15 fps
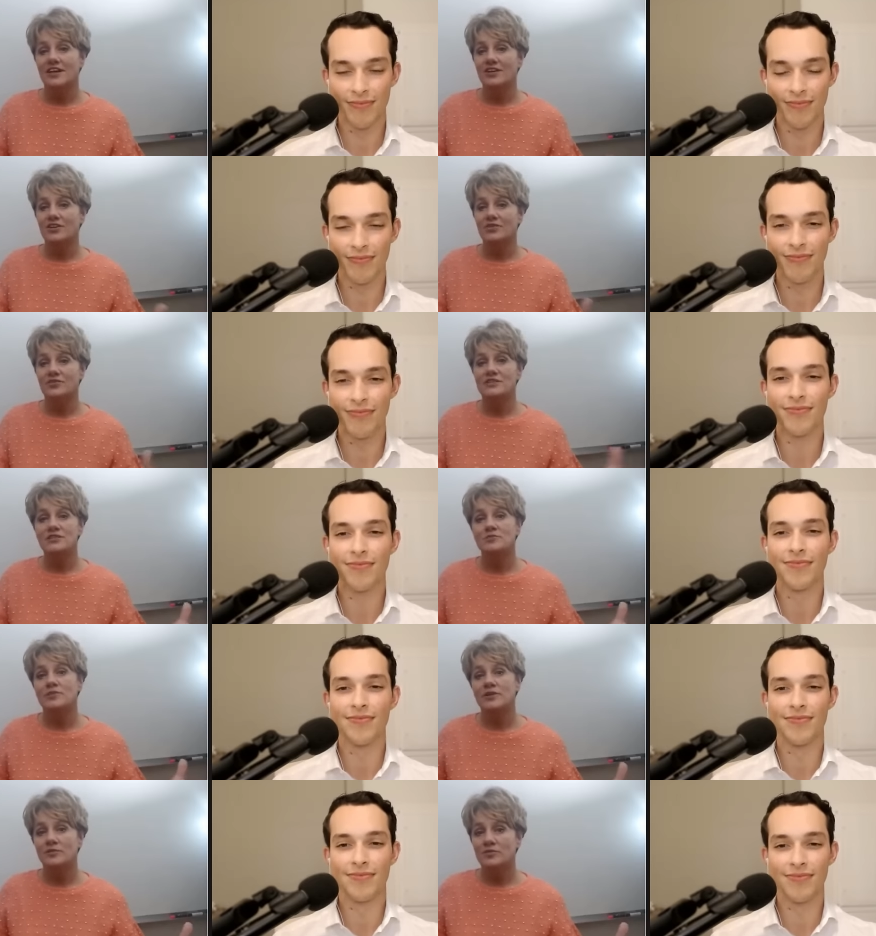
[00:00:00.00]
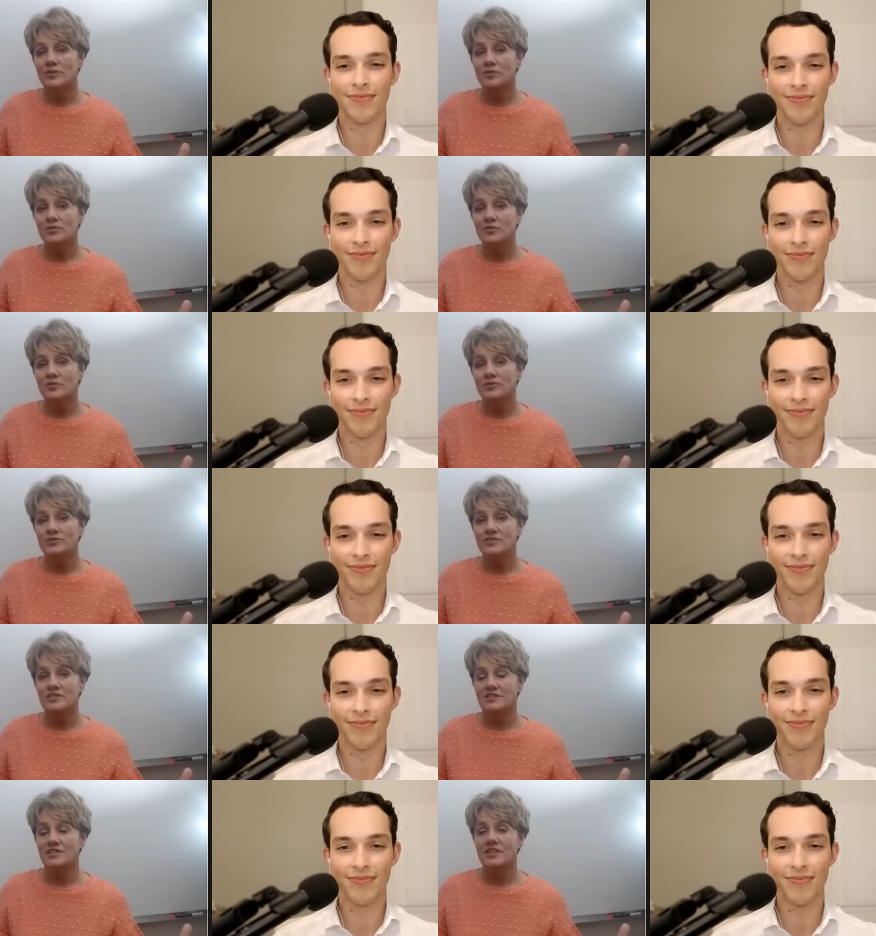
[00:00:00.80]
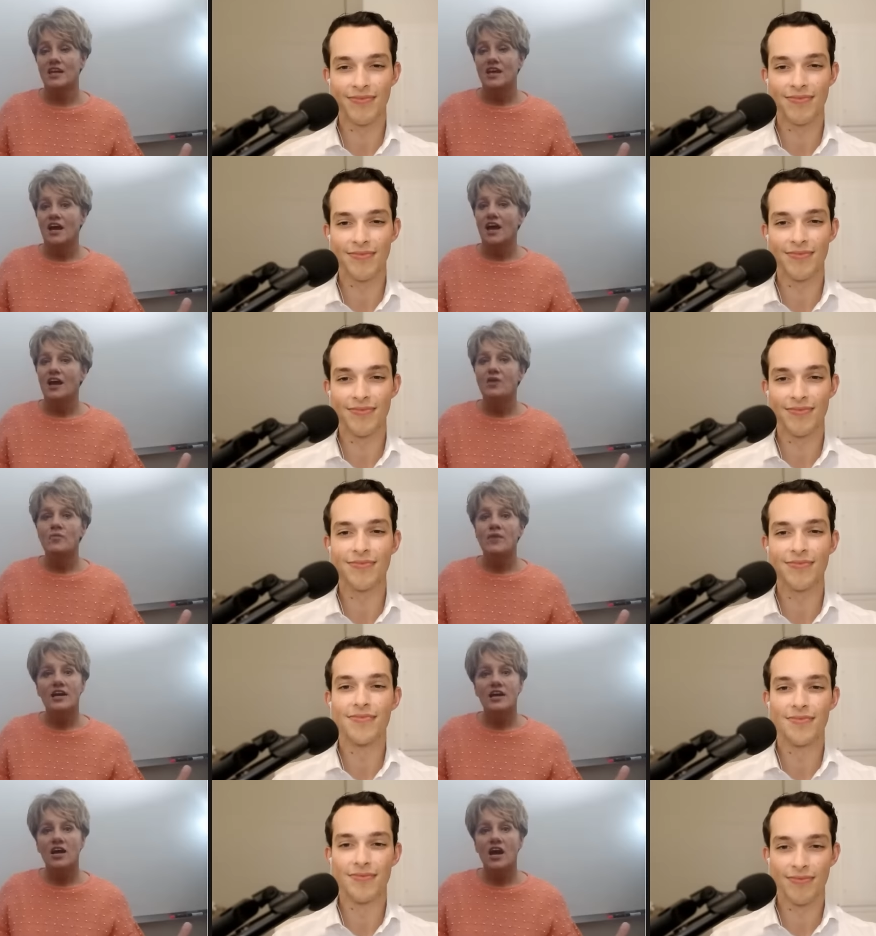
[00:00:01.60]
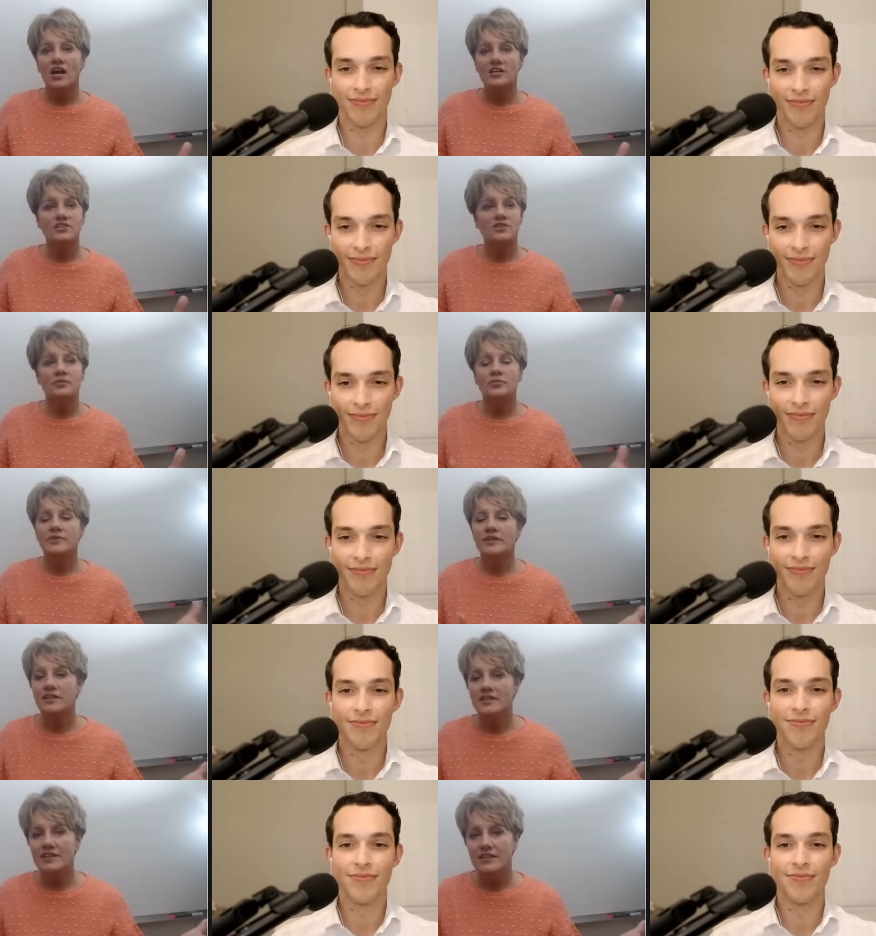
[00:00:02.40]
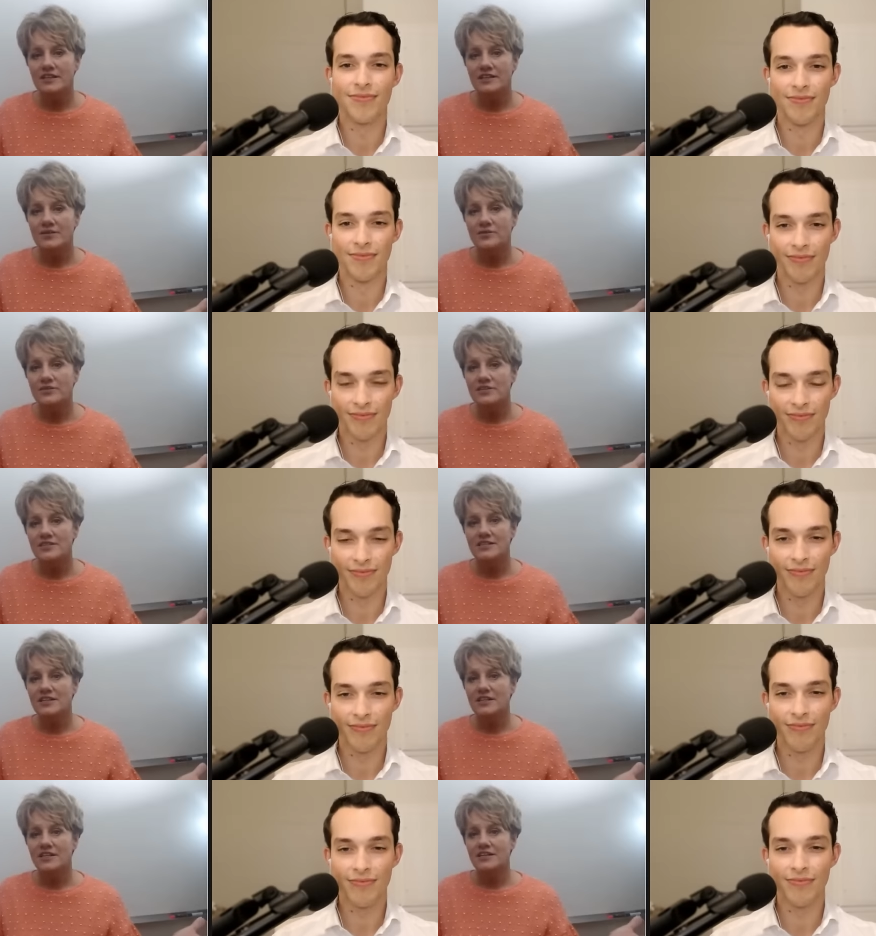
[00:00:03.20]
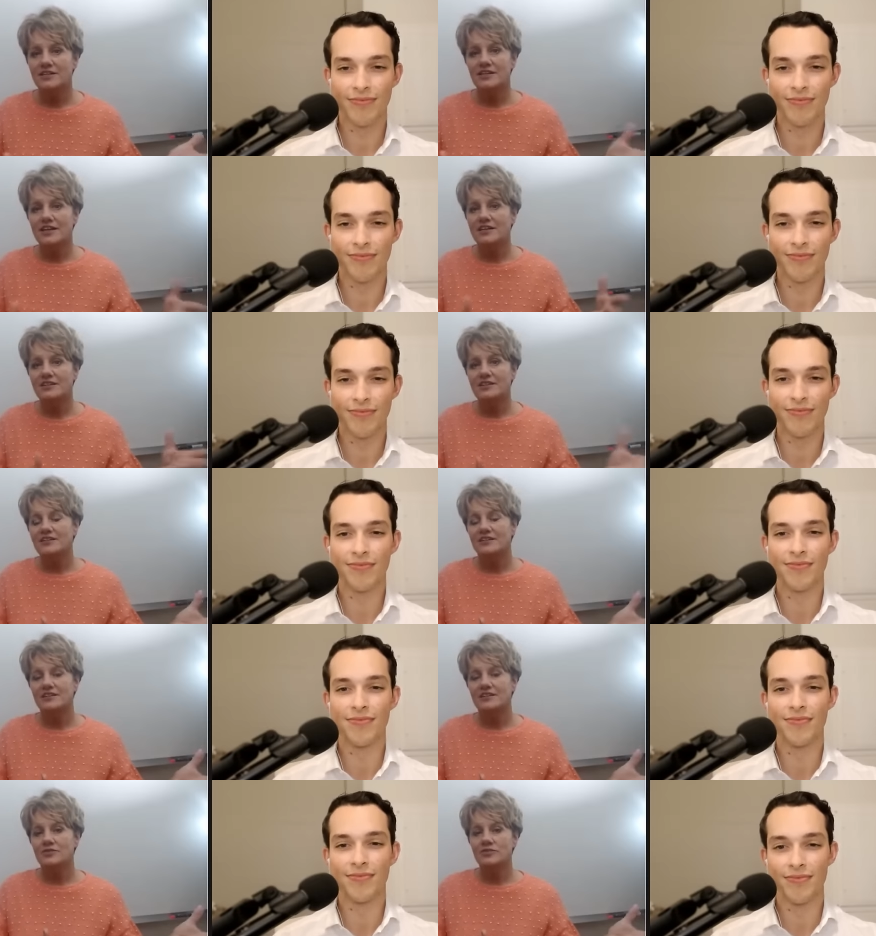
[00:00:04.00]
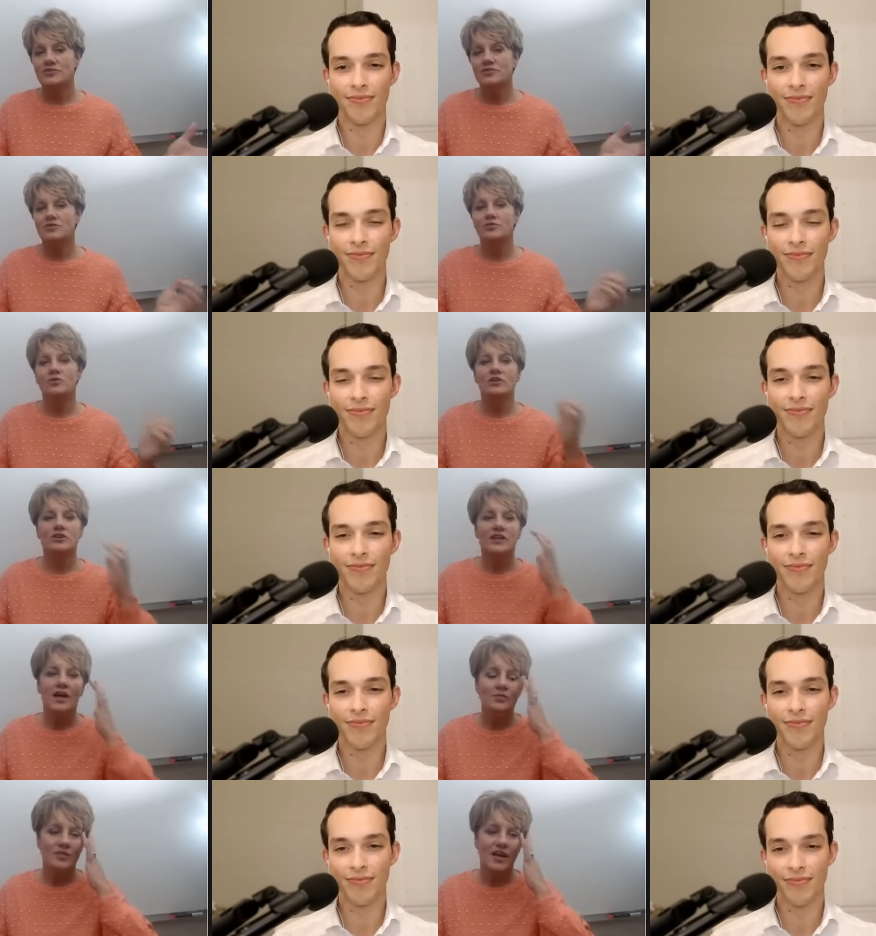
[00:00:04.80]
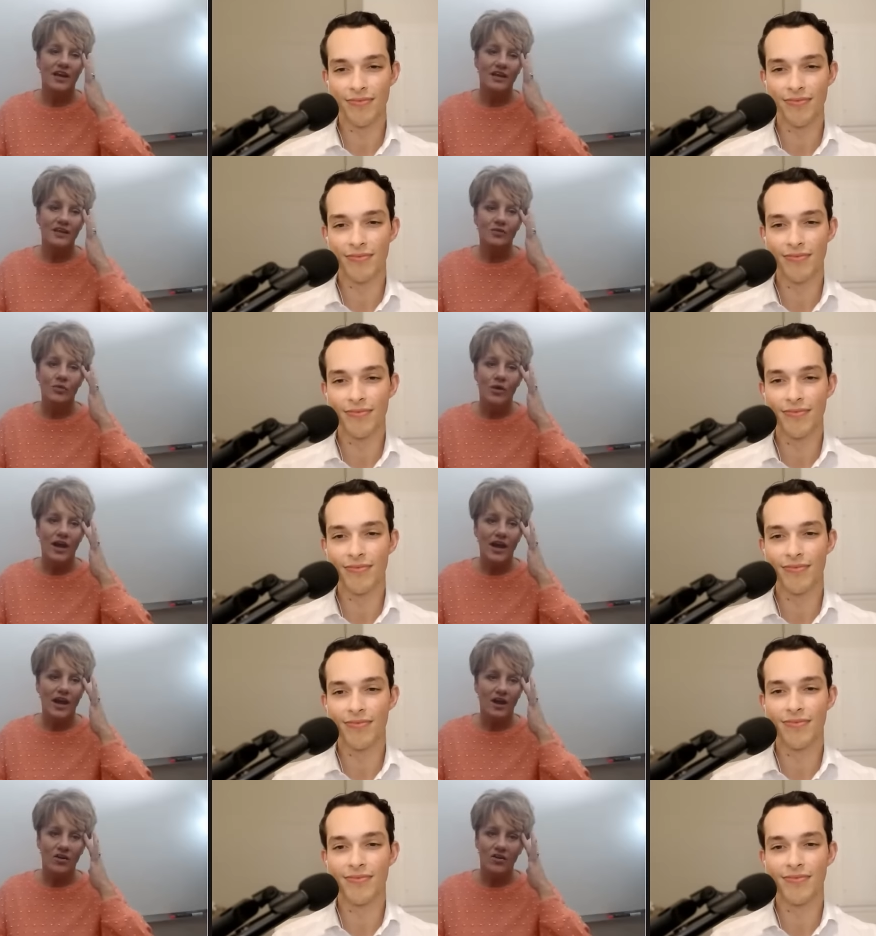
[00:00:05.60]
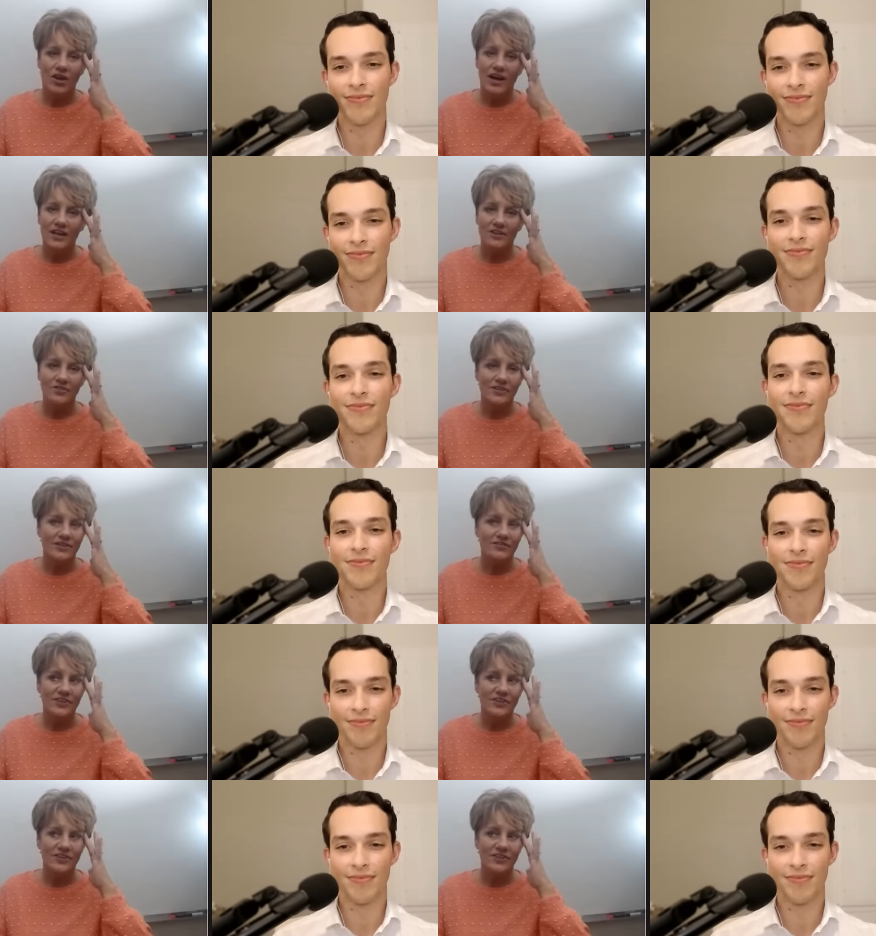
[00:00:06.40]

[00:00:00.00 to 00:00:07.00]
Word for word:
Speaker 1: you know, these BMWs and oh my gosh, the Bentley that was sitting at the, the resort. I'm like, wow, I don't